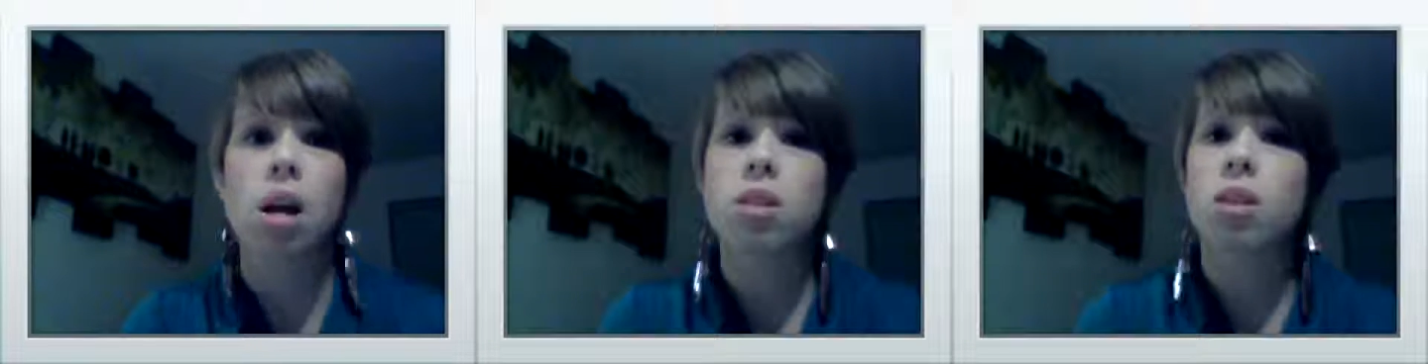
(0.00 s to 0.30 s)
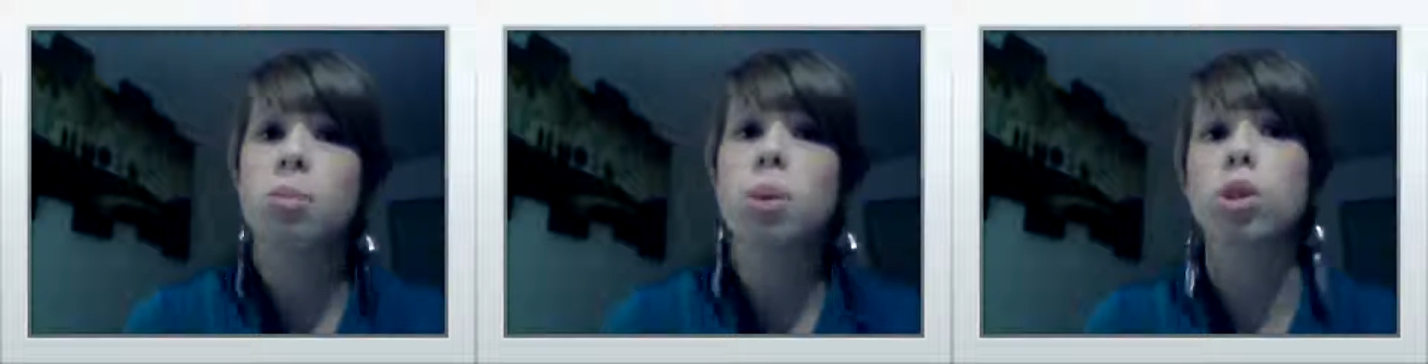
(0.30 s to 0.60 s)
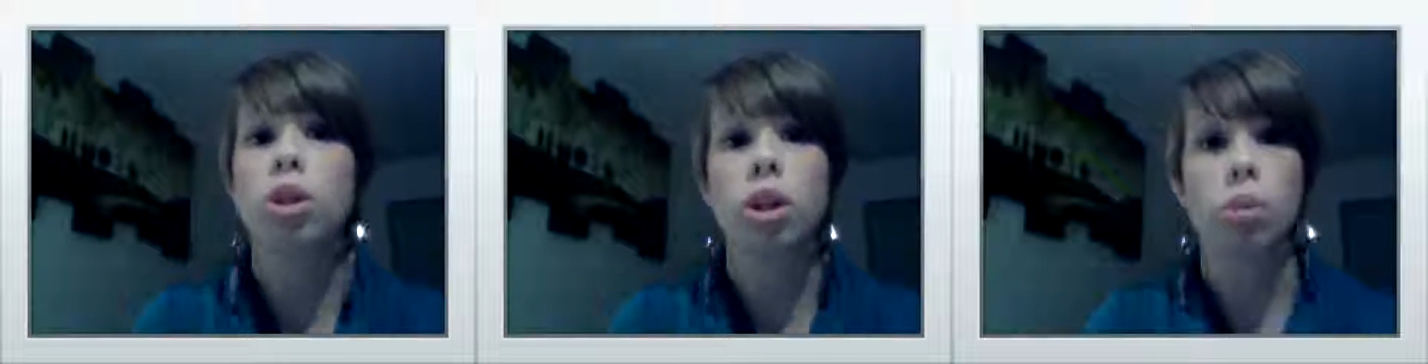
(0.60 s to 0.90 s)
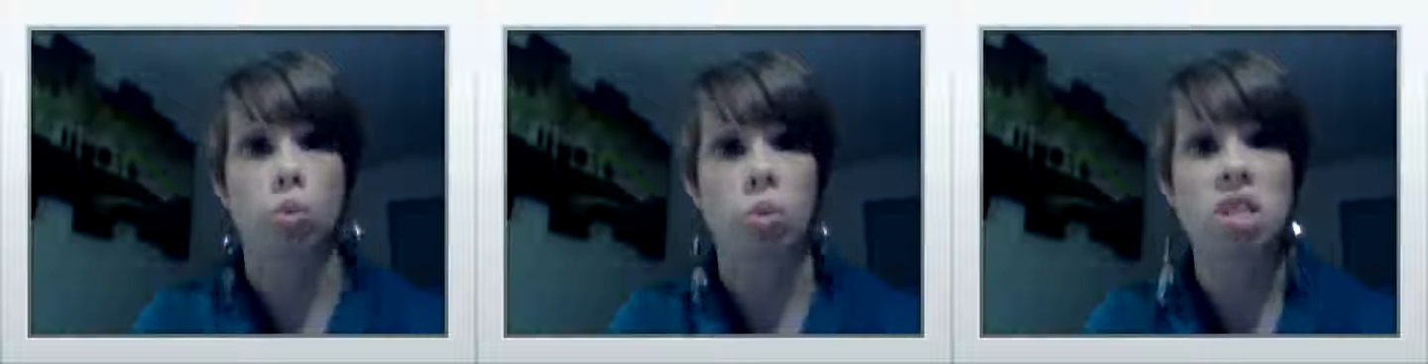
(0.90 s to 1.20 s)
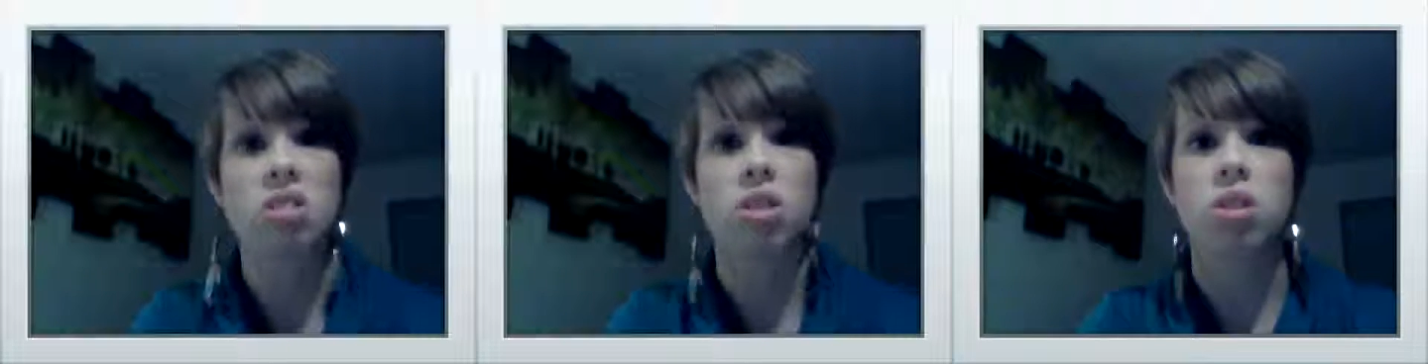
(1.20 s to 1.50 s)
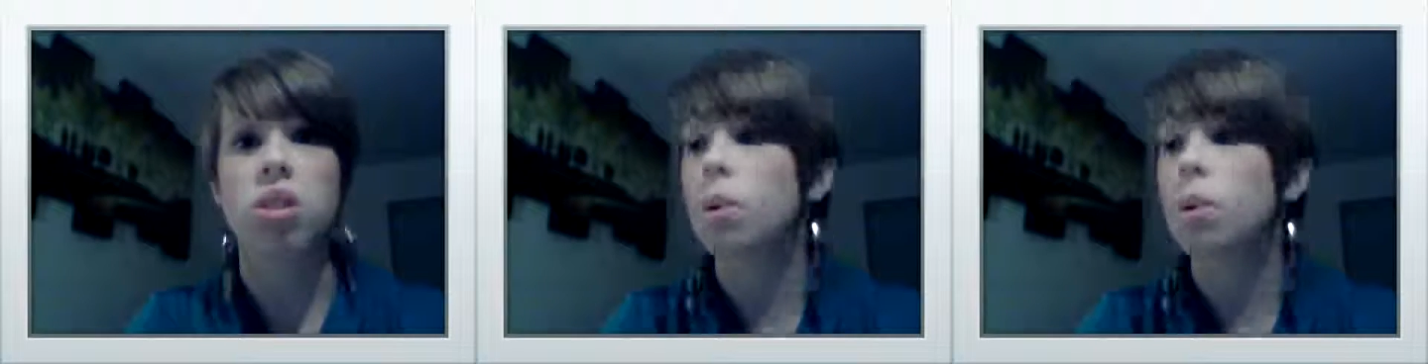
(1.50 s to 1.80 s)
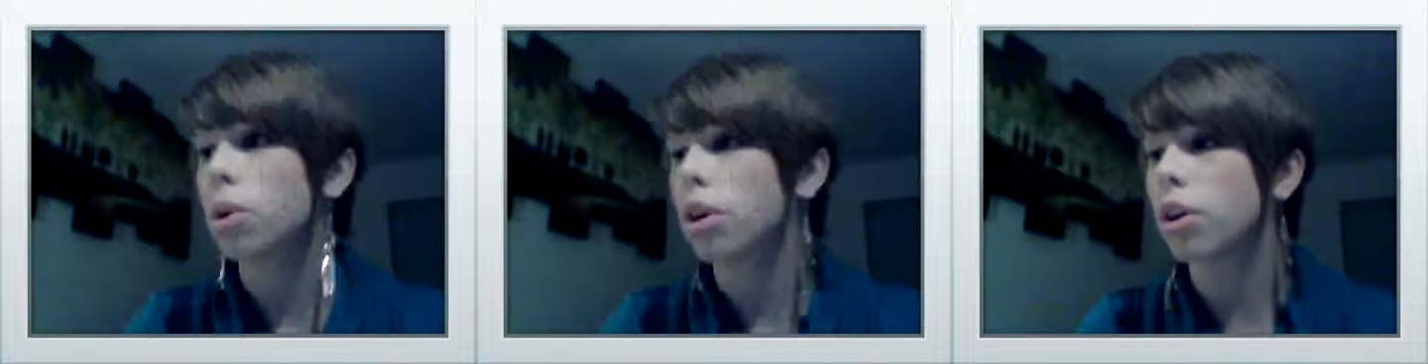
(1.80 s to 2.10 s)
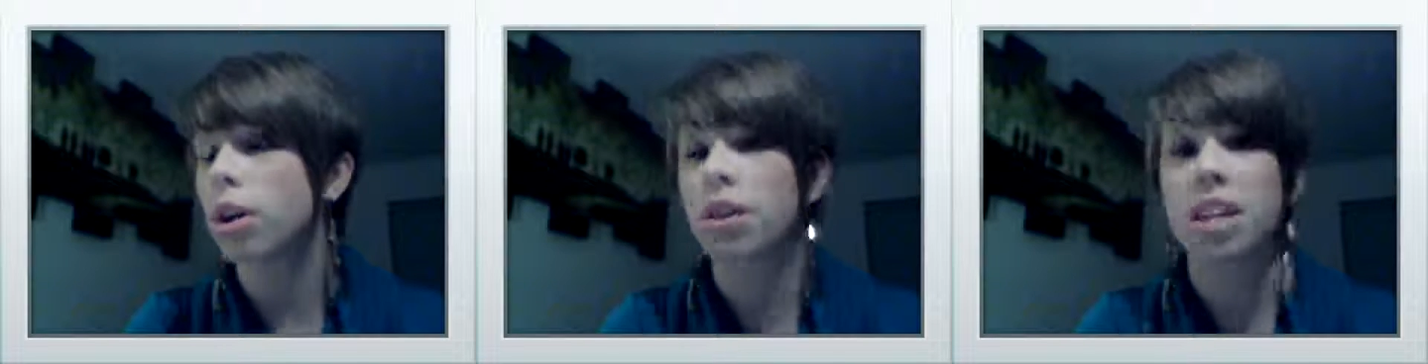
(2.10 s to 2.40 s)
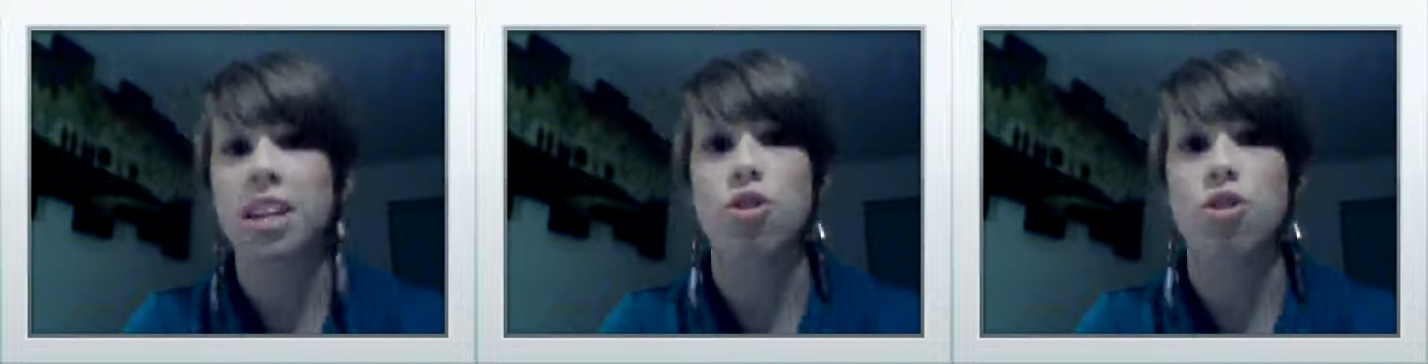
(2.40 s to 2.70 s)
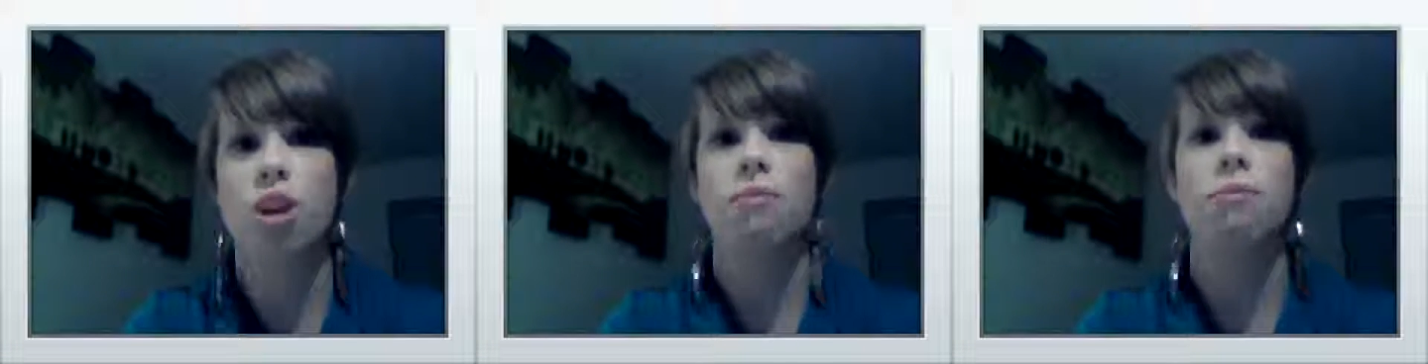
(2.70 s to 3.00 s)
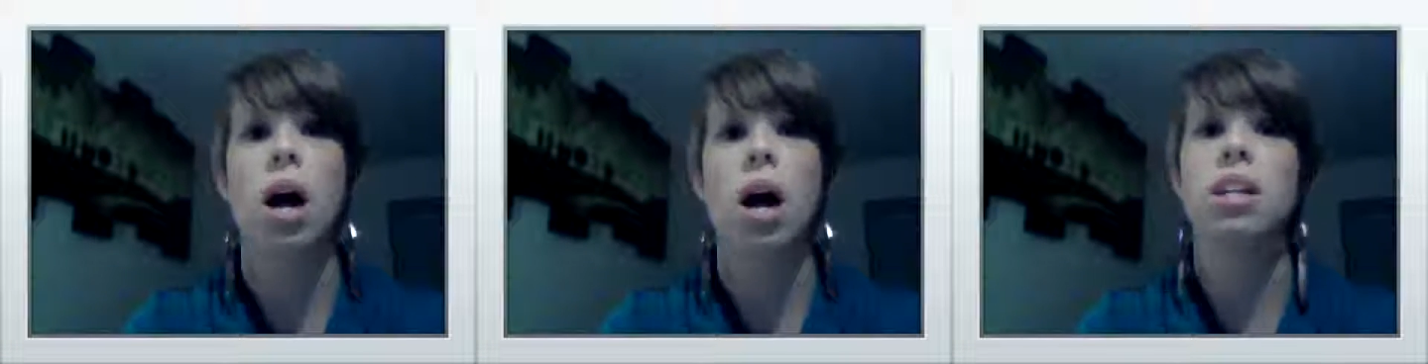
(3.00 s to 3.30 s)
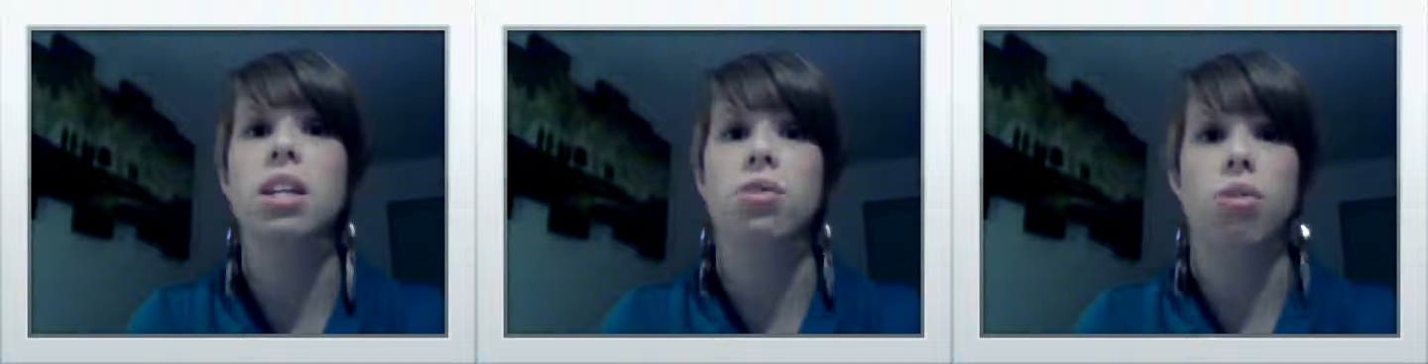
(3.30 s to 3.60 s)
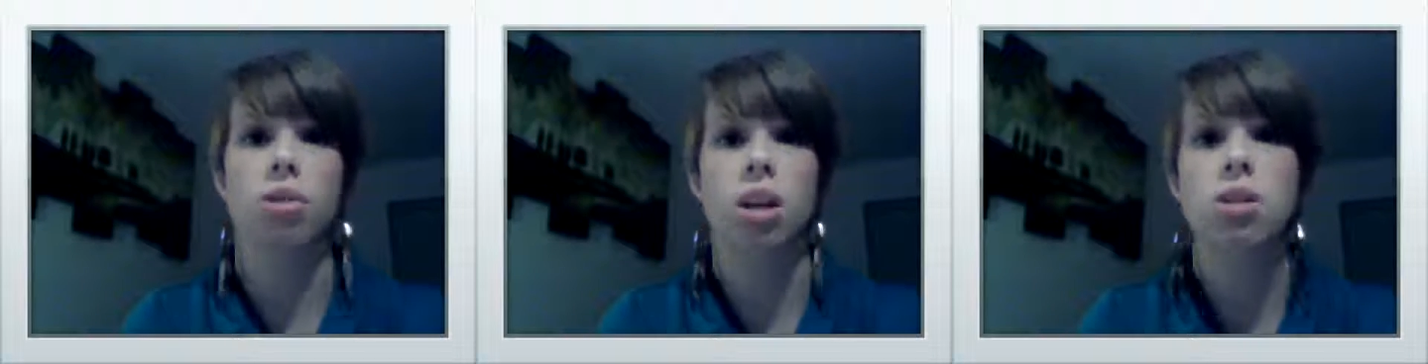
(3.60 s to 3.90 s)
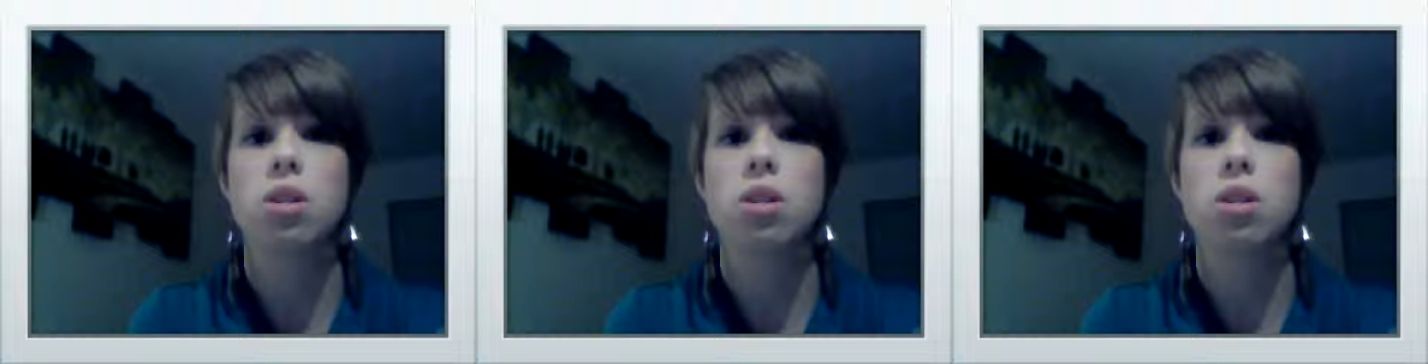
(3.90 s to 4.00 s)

some people are good at research, some people are good on the internet and finding certain things.